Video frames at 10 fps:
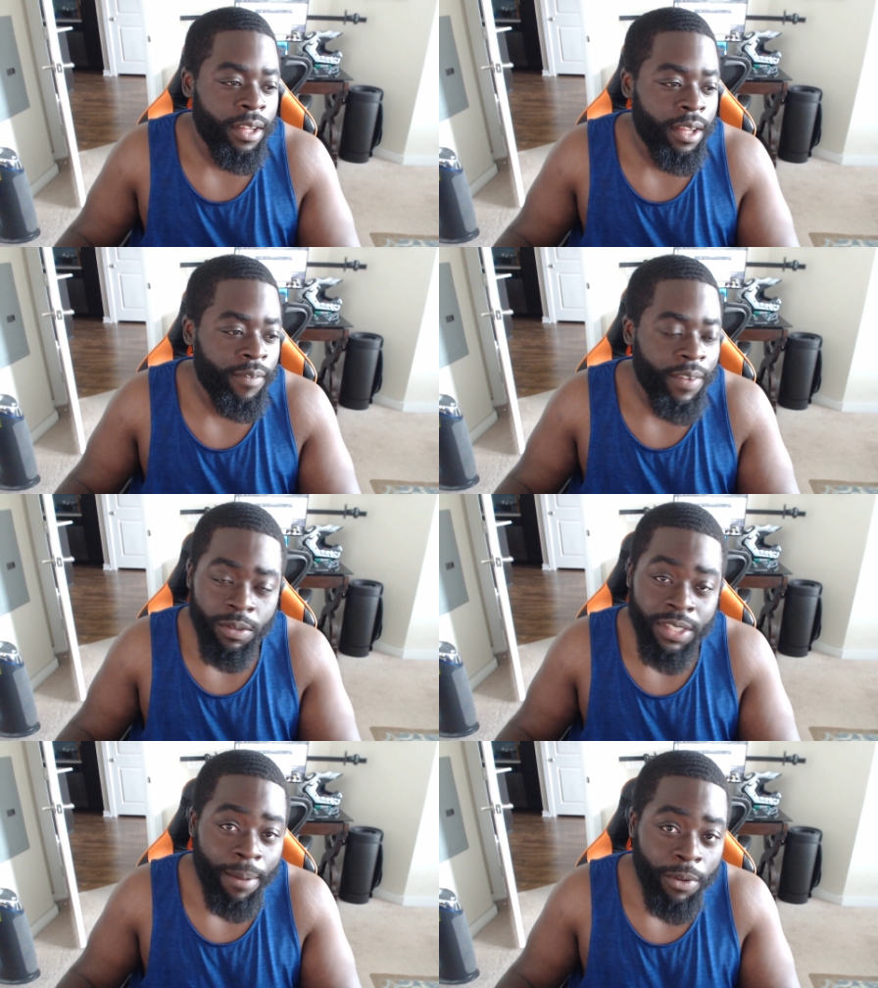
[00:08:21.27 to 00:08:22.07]
If I don't
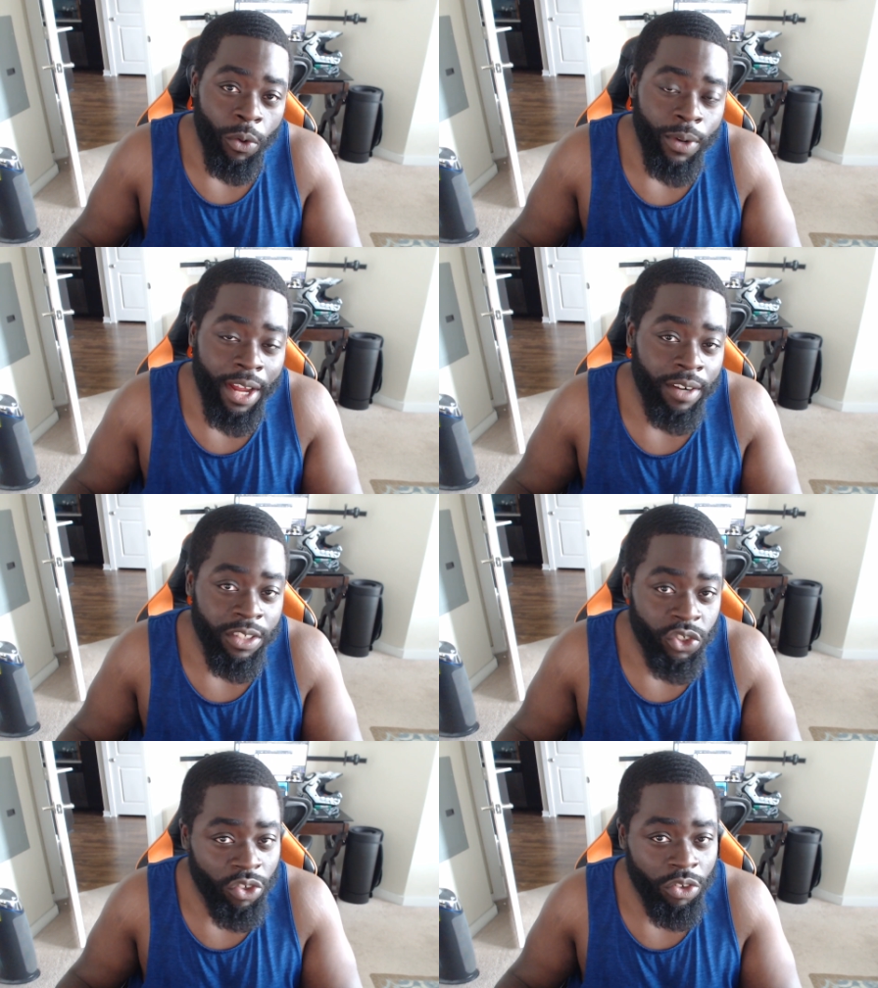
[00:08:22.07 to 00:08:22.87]
stop going out of
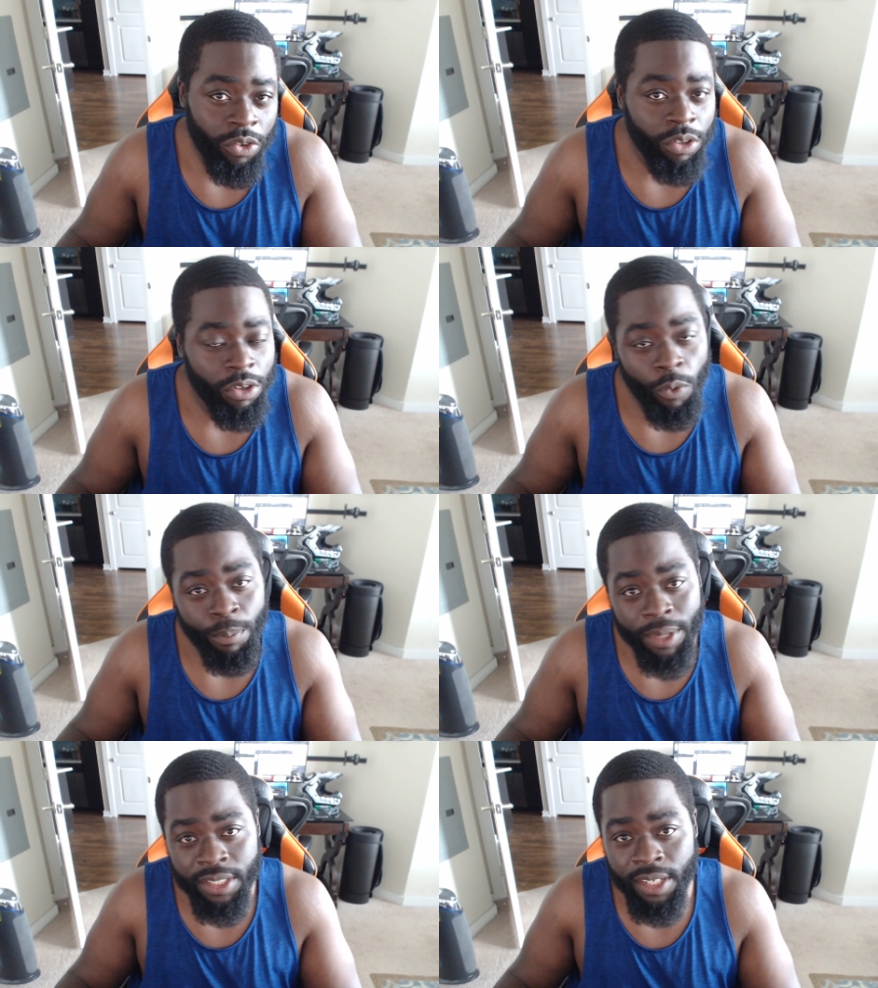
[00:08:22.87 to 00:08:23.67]
control,
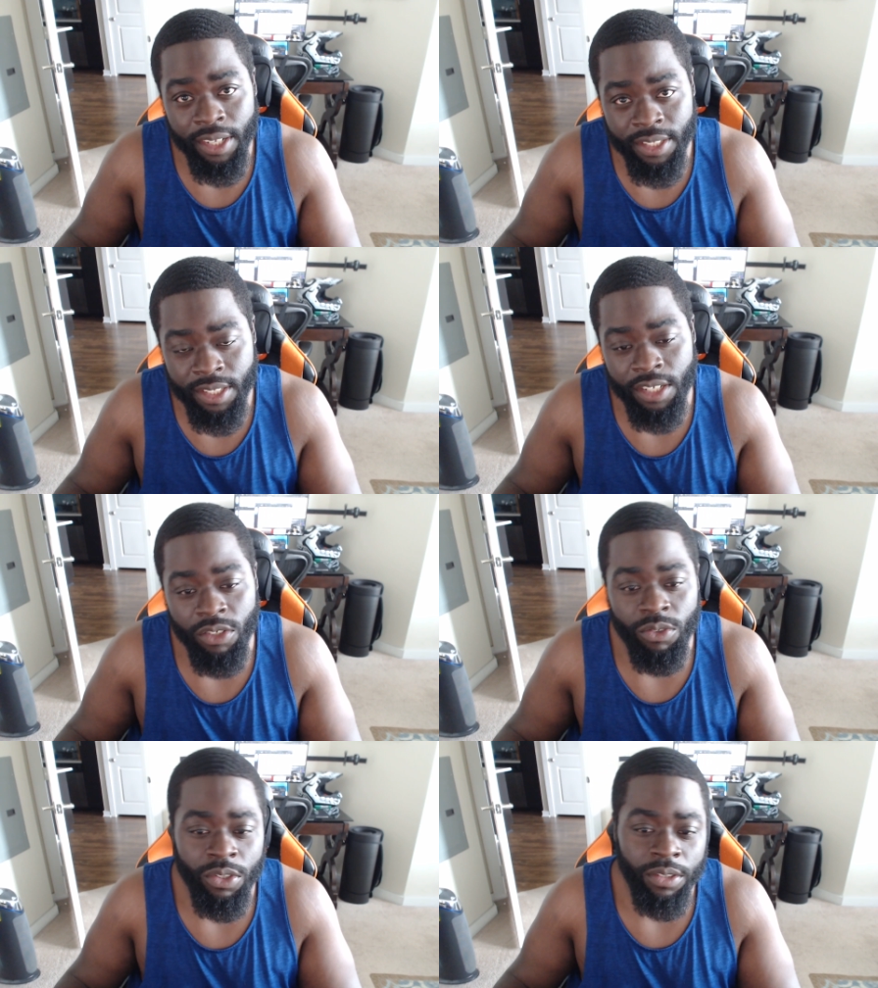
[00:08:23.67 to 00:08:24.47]
obesity
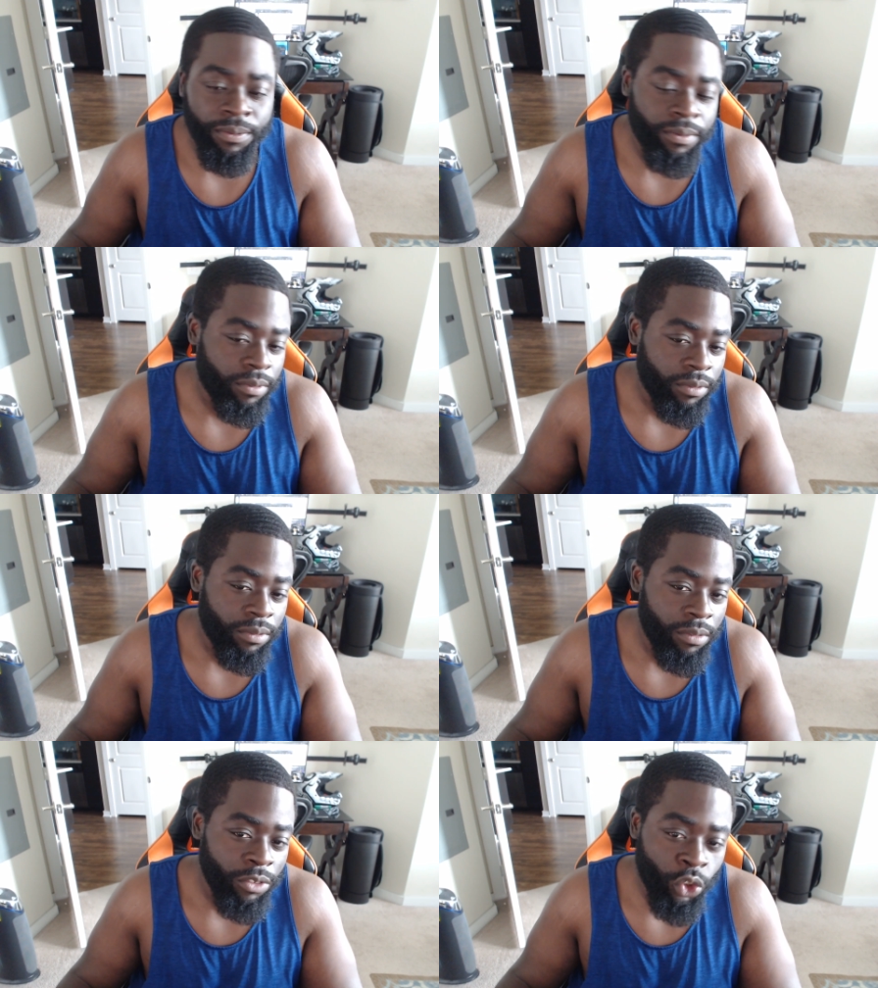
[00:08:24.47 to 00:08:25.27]
continues.
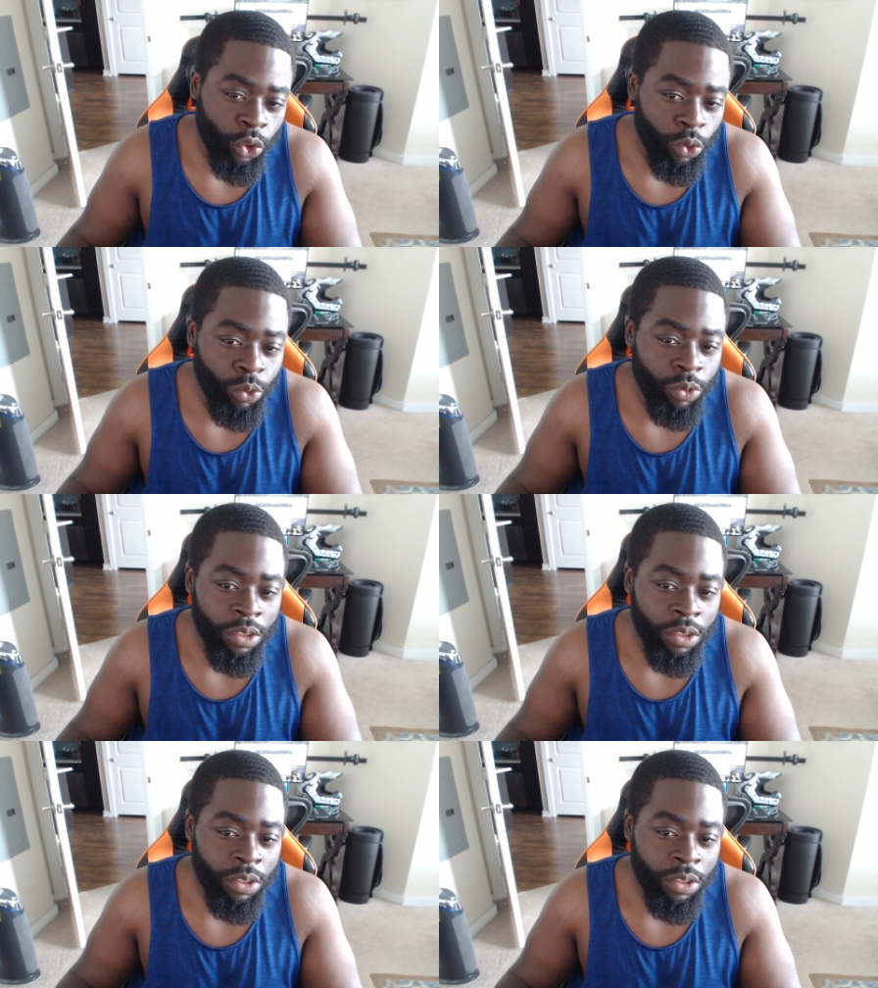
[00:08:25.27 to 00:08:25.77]
Two,